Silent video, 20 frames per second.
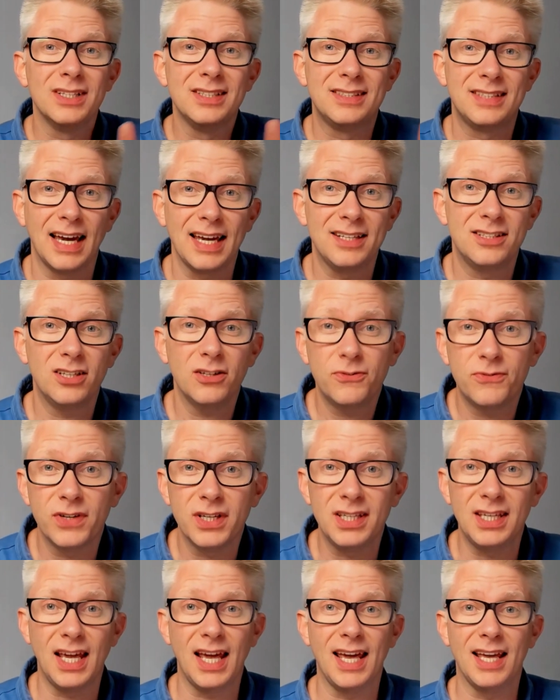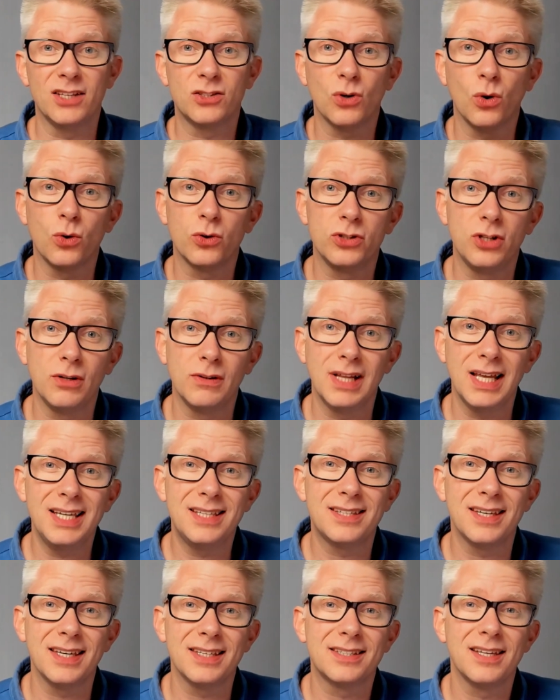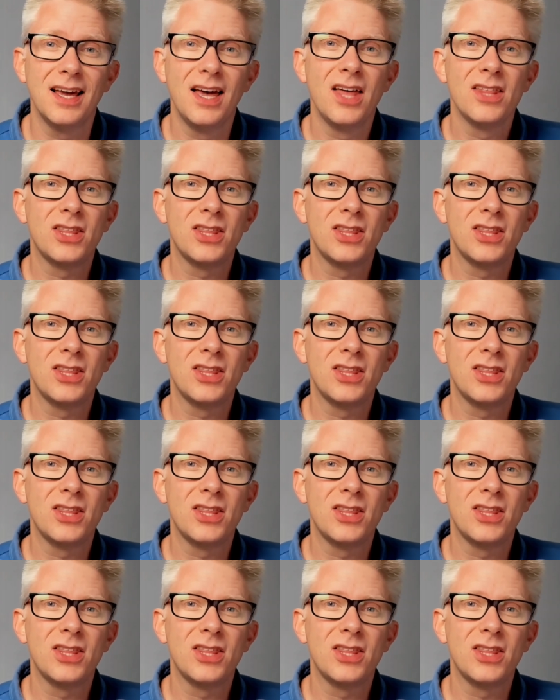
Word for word: data for years or new leases,